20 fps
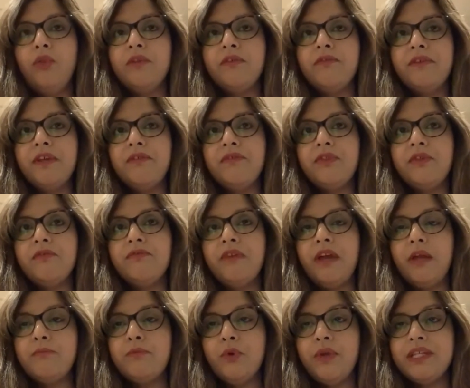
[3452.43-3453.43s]
On the 5th of
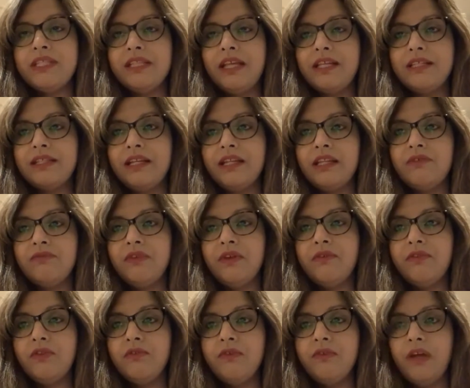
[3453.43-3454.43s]
February, Saturday the
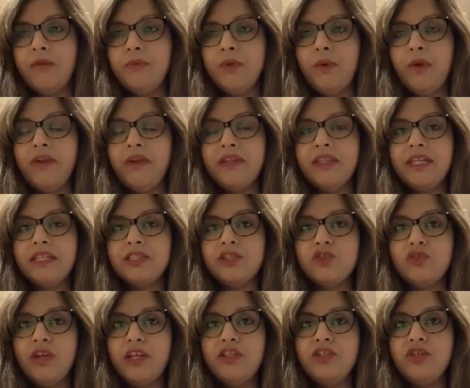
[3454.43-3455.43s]
5th of February, there's
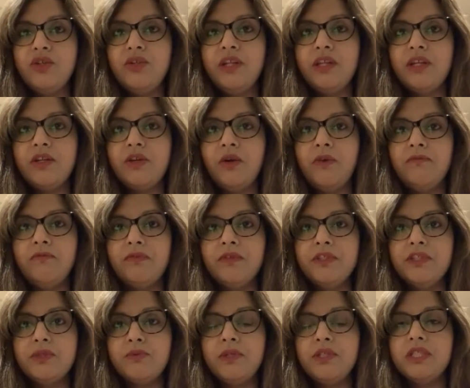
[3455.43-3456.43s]
a trade union
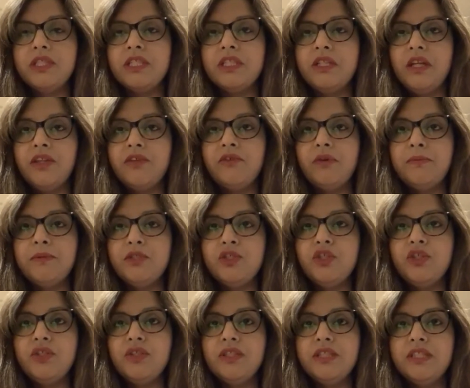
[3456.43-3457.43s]
conference, which is another
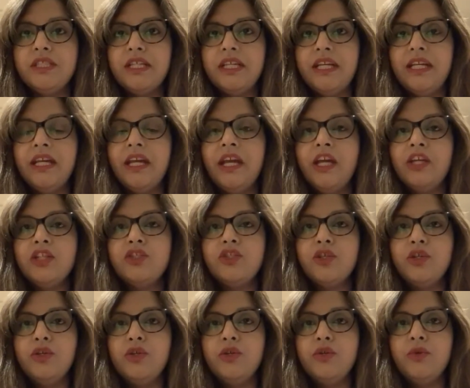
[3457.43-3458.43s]
opportunity
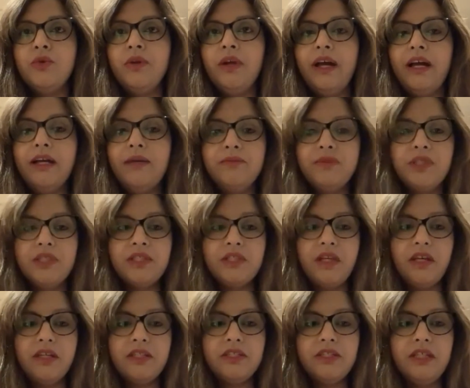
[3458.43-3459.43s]
to
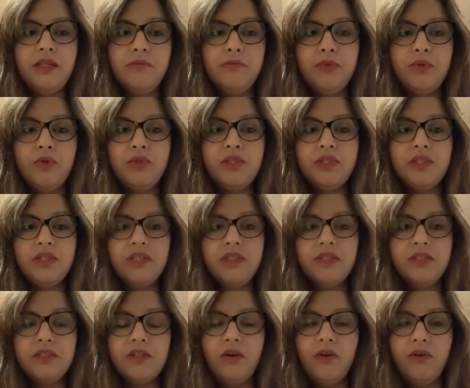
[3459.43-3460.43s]
discuss the
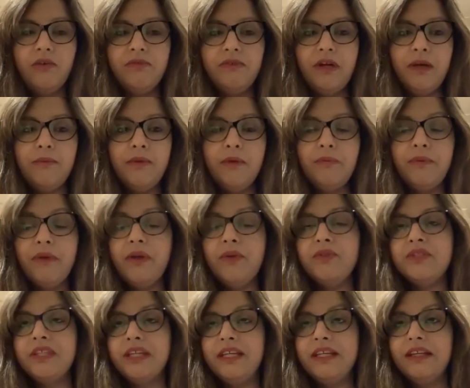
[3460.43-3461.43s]
importance of
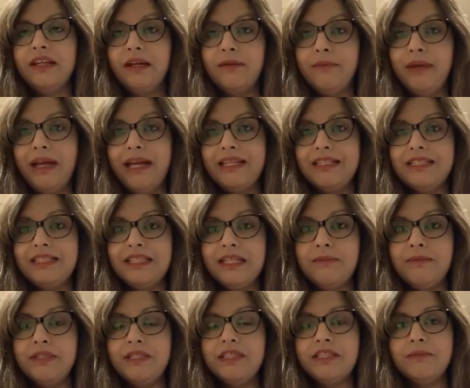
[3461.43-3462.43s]
opposing
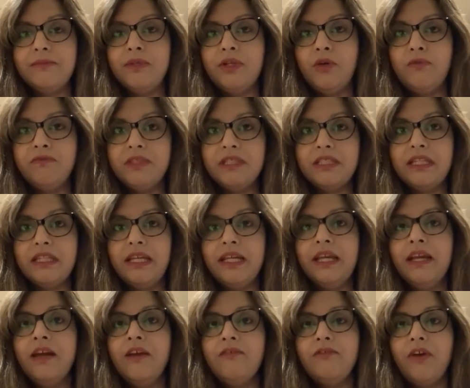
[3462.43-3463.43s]
anti-Semitism and
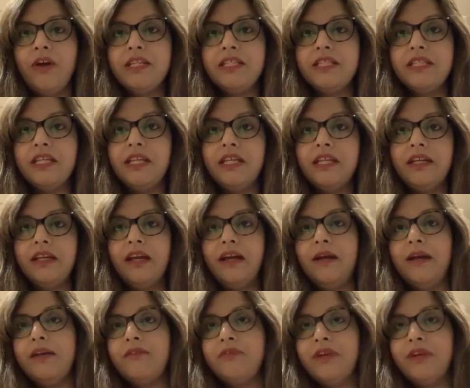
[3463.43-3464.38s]
obviously fighting